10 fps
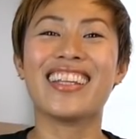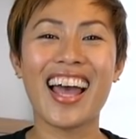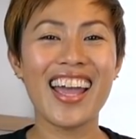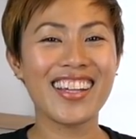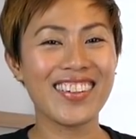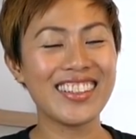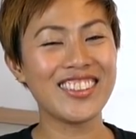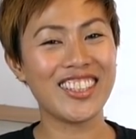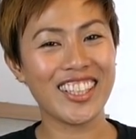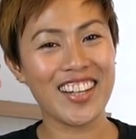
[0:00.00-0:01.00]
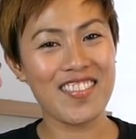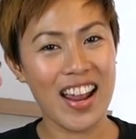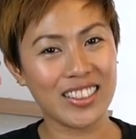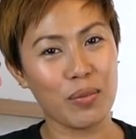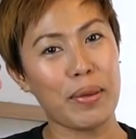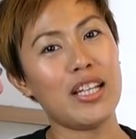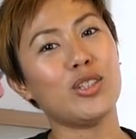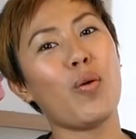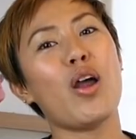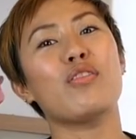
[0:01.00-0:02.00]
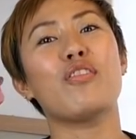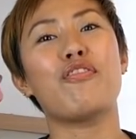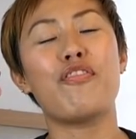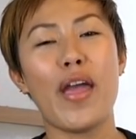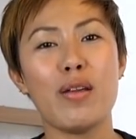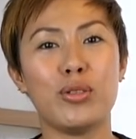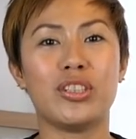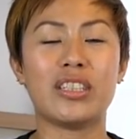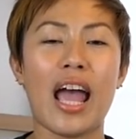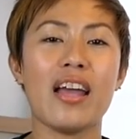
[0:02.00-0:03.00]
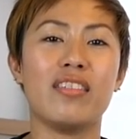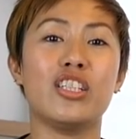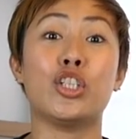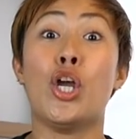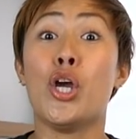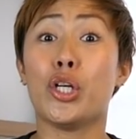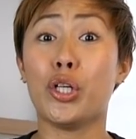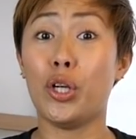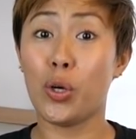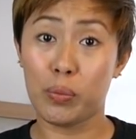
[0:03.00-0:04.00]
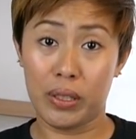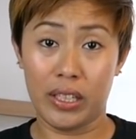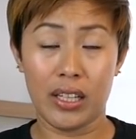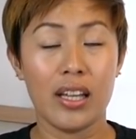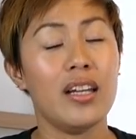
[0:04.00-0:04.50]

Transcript: Thai green chicken recipe is one of the famous side dish globally.